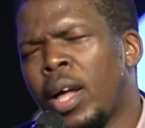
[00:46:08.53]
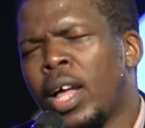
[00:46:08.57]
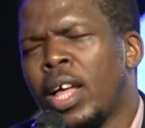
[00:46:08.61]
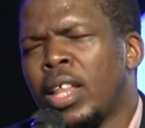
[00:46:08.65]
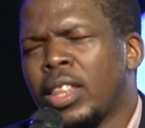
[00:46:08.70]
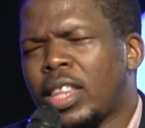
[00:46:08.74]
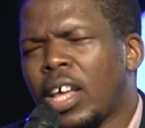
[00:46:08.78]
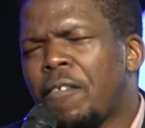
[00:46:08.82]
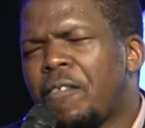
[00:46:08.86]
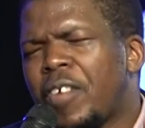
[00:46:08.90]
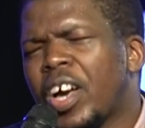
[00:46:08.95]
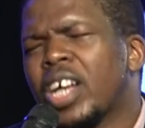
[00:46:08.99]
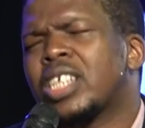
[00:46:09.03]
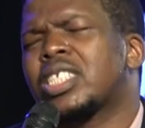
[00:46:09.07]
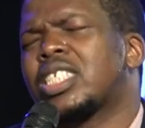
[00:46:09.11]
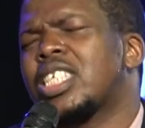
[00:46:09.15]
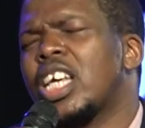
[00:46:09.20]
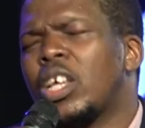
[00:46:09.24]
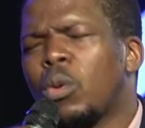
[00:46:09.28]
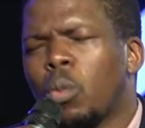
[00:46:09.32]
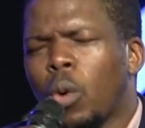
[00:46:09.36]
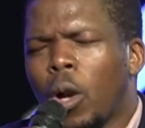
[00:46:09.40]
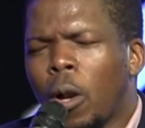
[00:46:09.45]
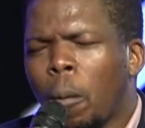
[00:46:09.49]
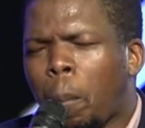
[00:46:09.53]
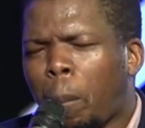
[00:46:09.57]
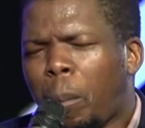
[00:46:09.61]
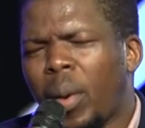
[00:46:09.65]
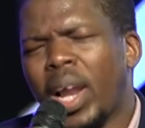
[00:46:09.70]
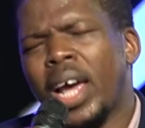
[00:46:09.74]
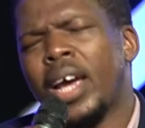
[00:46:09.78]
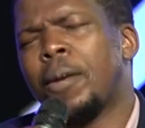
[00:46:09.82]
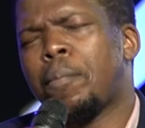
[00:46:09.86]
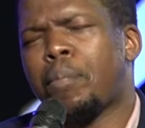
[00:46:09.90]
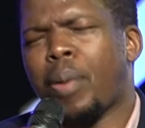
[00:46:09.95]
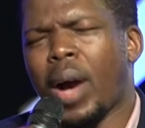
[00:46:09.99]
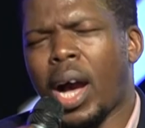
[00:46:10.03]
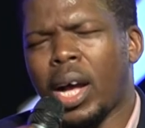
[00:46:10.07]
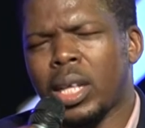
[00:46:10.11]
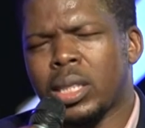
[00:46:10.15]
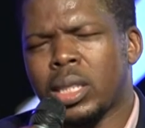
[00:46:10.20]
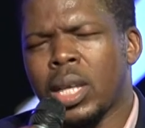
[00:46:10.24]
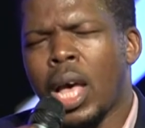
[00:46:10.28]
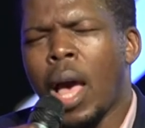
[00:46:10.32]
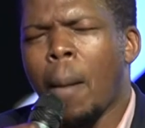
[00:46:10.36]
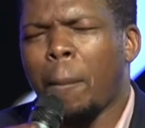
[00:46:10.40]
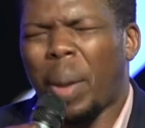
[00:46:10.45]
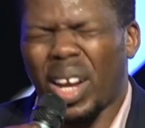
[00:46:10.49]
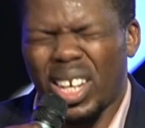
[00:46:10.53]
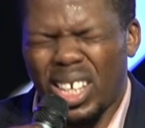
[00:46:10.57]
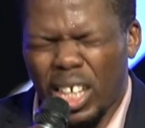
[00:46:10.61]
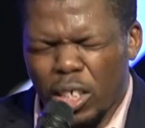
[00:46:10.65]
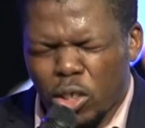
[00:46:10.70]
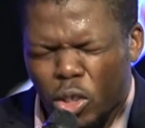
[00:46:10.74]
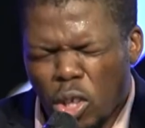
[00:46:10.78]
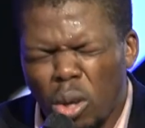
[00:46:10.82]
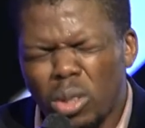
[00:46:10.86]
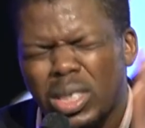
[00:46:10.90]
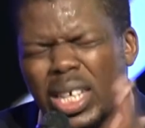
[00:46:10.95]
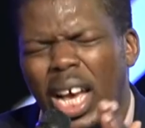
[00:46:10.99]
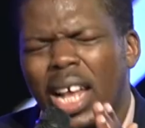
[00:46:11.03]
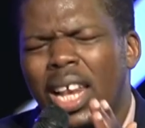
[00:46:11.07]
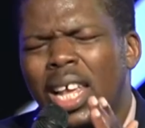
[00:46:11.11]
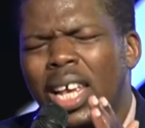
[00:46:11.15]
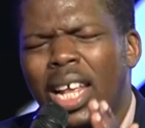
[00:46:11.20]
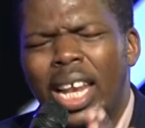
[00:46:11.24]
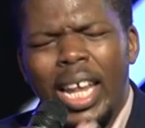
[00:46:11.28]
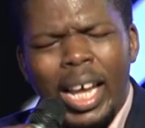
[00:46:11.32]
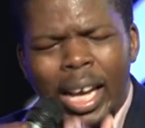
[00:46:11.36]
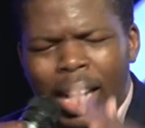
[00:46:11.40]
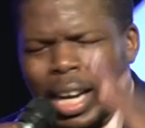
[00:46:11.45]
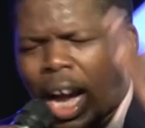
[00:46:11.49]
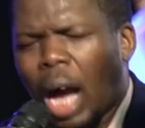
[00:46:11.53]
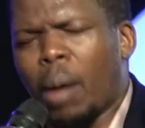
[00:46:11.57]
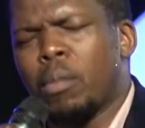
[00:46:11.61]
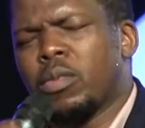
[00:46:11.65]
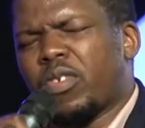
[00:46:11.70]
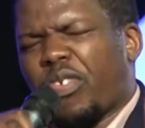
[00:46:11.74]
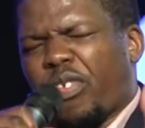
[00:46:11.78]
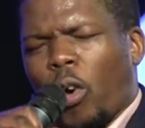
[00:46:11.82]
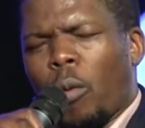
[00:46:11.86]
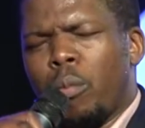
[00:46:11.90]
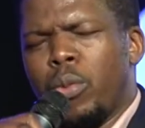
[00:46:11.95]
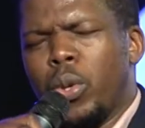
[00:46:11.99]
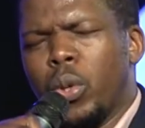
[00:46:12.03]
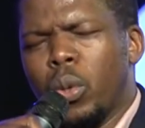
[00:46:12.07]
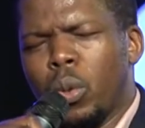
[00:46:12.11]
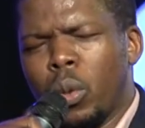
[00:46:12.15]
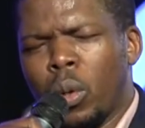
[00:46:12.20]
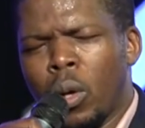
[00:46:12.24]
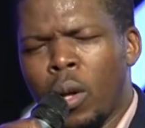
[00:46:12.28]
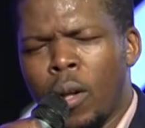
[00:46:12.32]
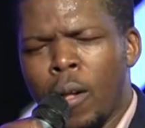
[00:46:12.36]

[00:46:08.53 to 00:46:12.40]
The vaccine will play its part, but the total healing comes from you.